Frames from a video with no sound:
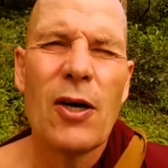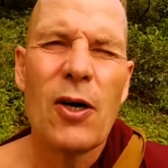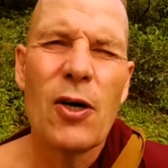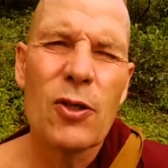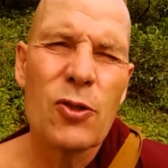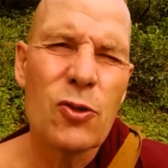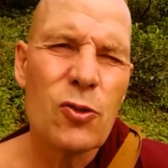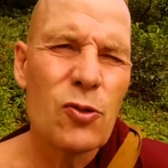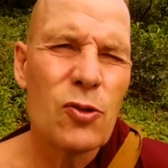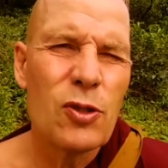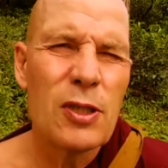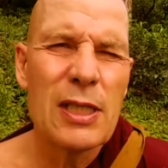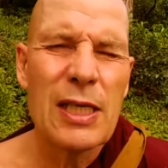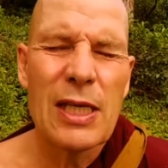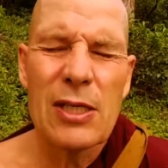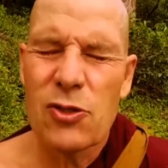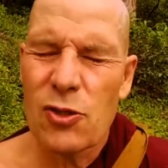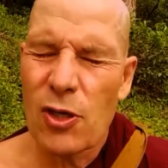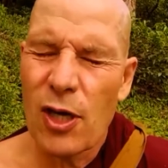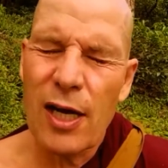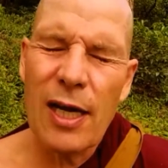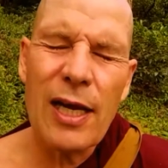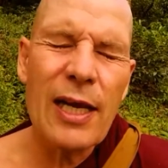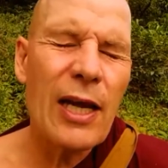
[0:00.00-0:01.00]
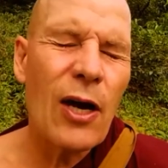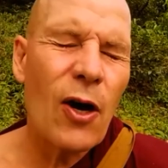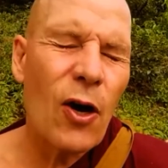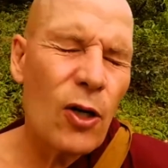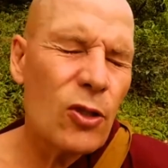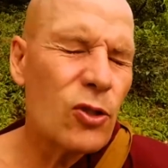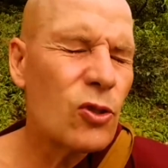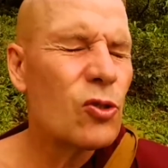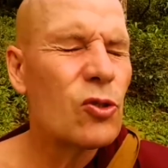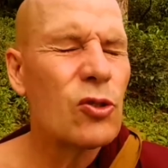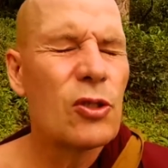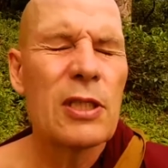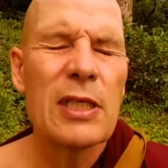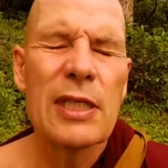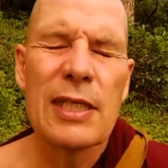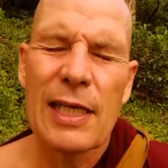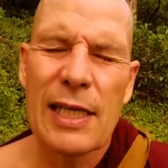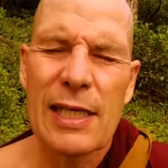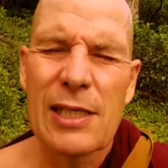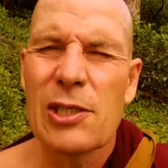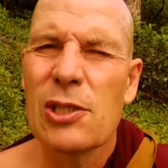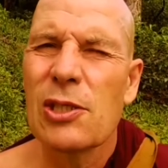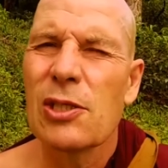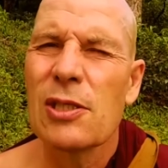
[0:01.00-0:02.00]
or to see it as ugly, or to see
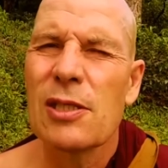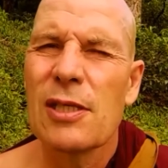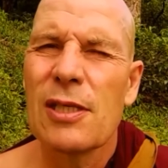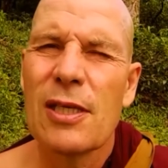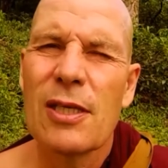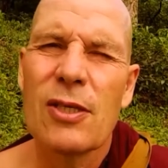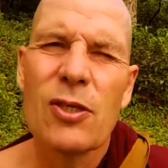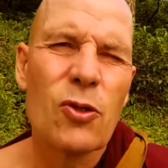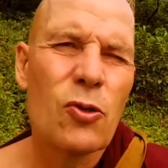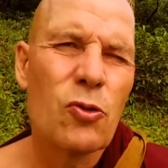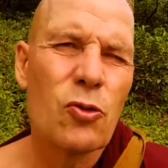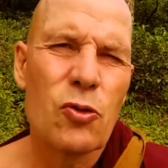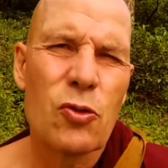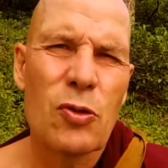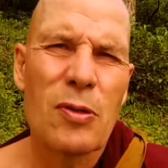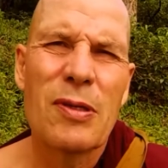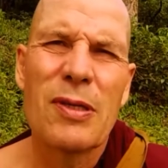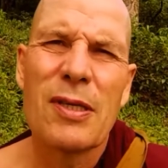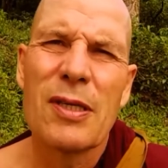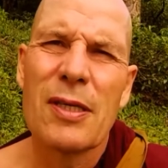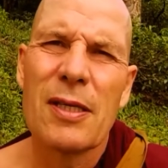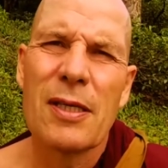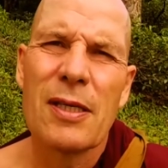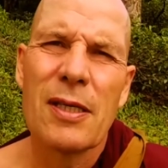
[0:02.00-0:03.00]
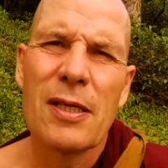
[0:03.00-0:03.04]
it as neutral.